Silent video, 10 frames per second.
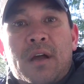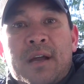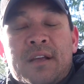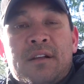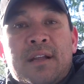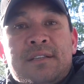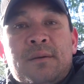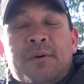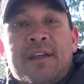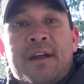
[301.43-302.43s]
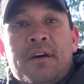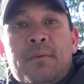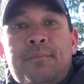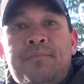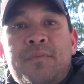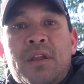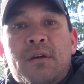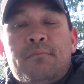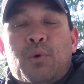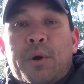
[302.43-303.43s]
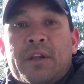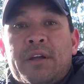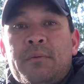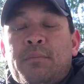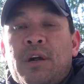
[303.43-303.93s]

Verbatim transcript: I can collect some of that up, boil it and